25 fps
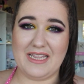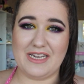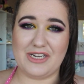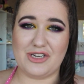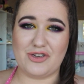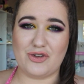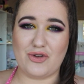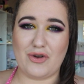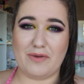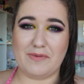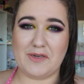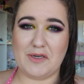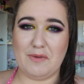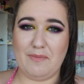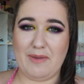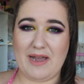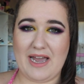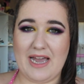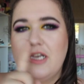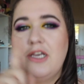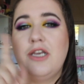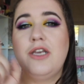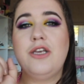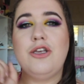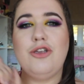in the description
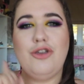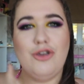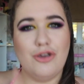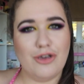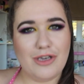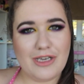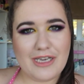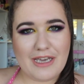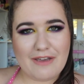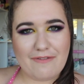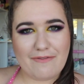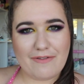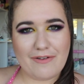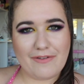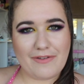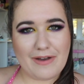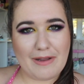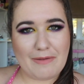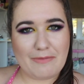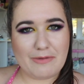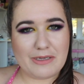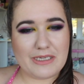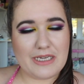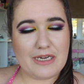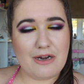bar. You can get
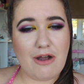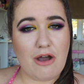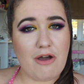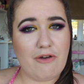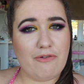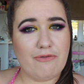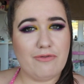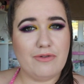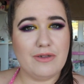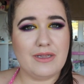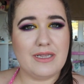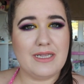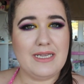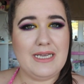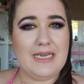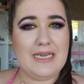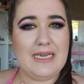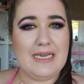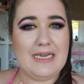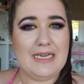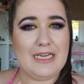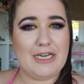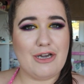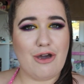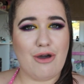15% off with
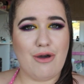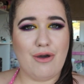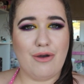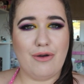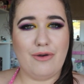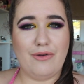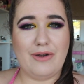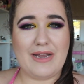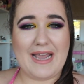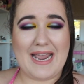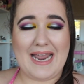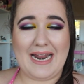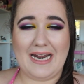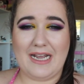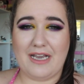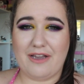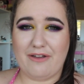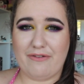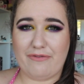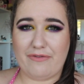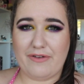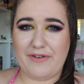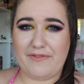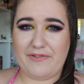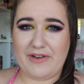the code
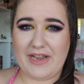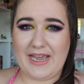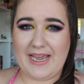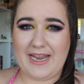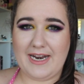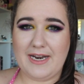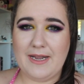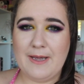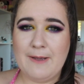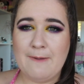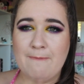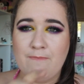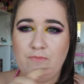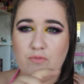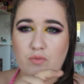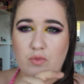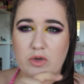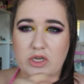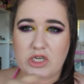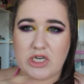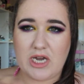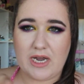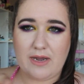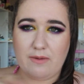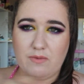Anneka15,
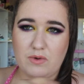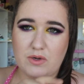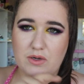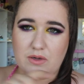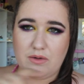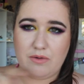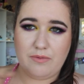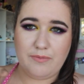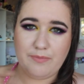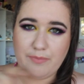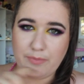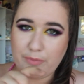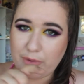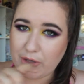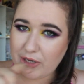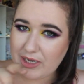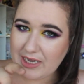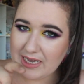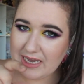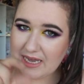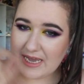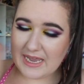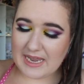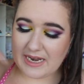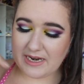which I will put
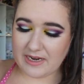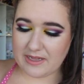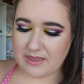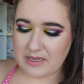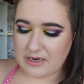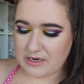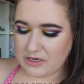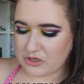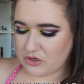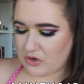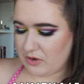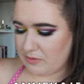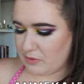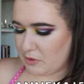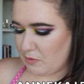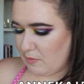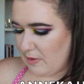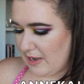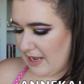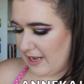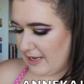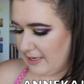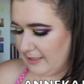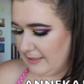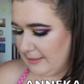here and in the description
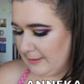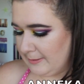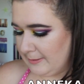bar.